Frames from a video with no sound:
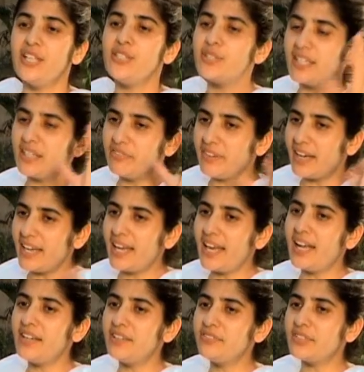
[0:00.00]
So if I
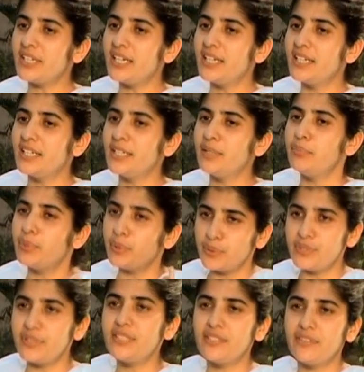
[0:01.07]
have a
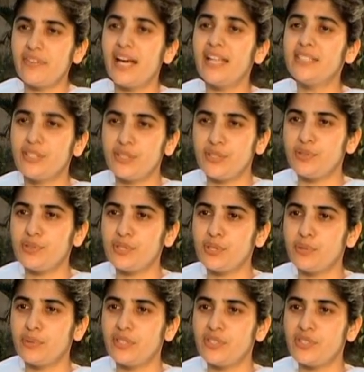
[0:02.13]
positive attitude
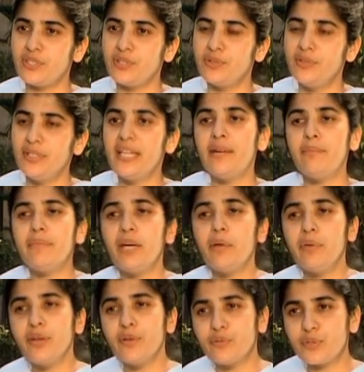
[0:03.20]
towards you, my
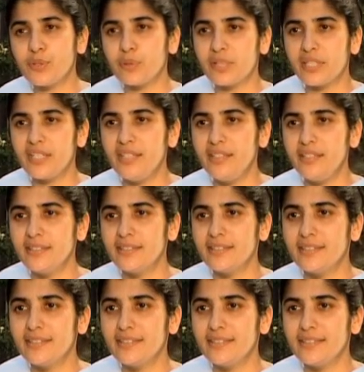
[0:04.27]
way of talking,
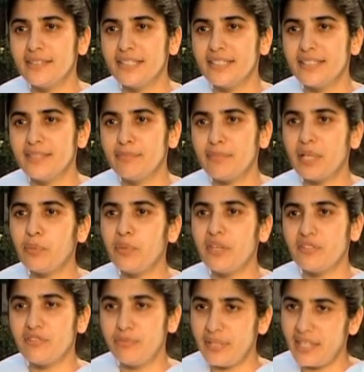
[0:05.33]
my way
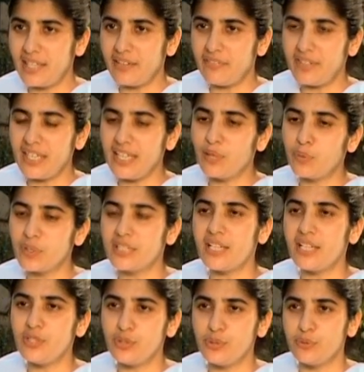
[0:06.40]
of behaving, and what
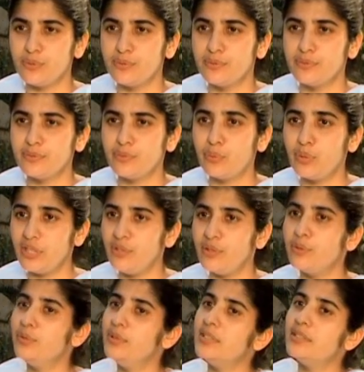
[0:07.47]
I do with
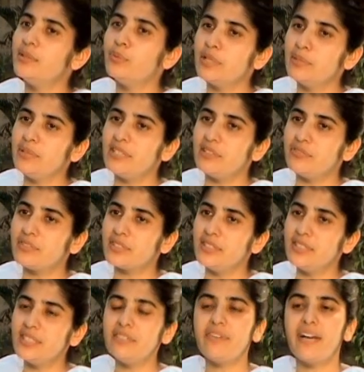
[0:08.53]
you will be
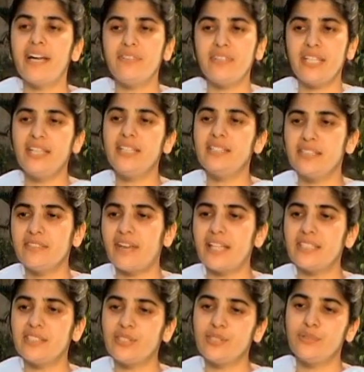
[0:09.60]
different. If I have a negative
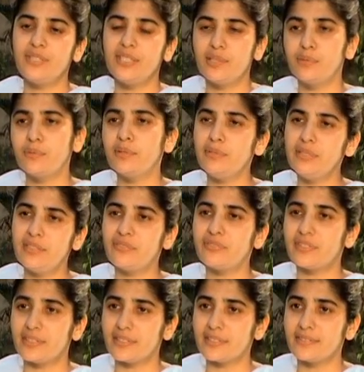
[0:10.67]
attitude, it will be
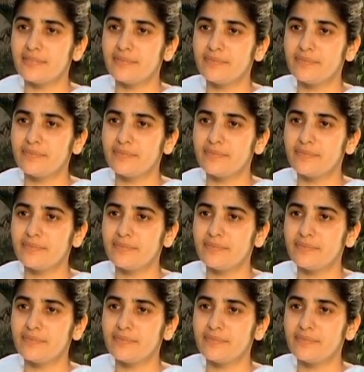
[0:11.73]
different.